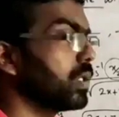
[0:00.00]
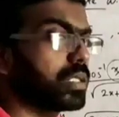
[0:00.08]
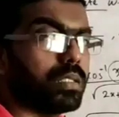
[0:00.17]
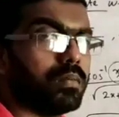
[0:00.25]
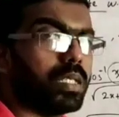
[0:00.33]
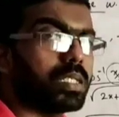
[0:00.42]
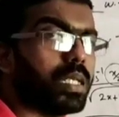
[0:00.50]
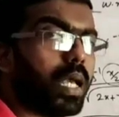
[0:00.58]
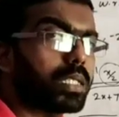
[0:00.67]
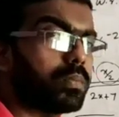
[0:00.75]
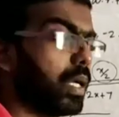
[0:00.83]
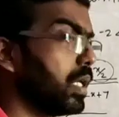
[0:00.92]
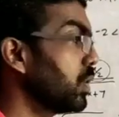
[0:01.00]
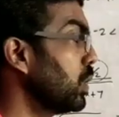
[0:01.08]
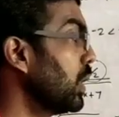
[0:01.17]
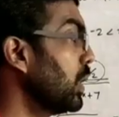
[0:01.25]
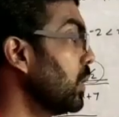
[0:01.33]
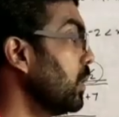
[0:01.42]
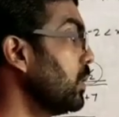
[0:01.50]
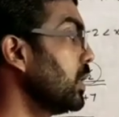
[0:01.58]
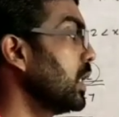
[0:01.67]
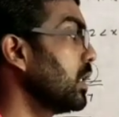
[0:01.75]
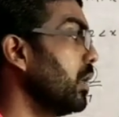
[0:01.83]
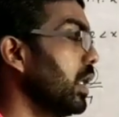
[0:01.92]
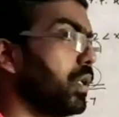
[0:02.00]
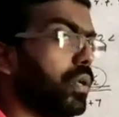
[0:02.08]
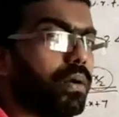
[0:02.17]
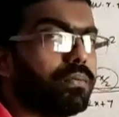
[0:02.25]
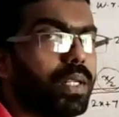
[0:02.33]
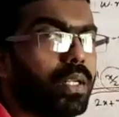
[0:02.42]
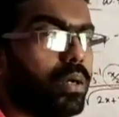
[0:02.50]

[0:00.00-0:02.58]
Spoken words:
cos inverse x by 2 into derivative of